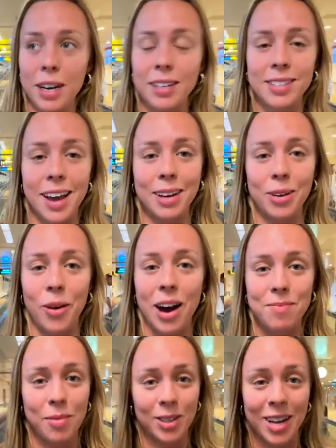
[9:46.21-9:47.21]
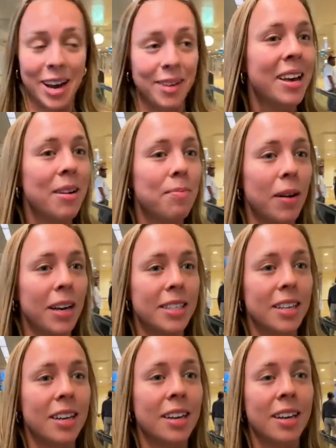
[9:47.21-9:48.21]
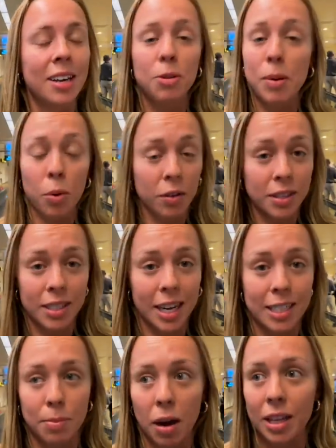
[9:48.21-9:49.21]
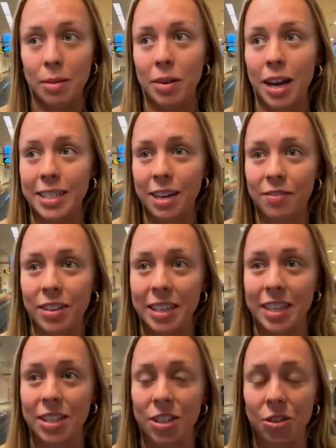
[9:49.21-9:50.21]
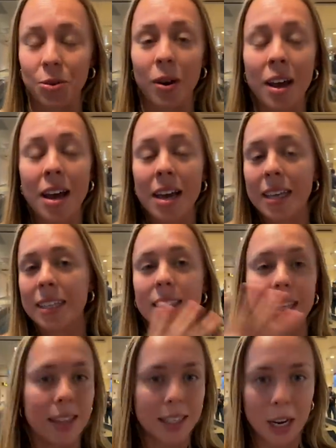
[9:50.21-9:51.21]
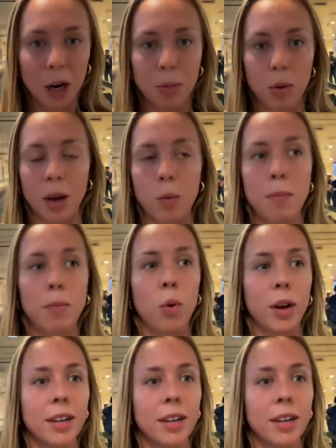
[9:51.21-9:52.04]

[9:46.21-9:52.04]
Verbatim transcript: of sad I don't have more time, but it'll be worth it to get to Bali. But I definitely need to see this airport at one point.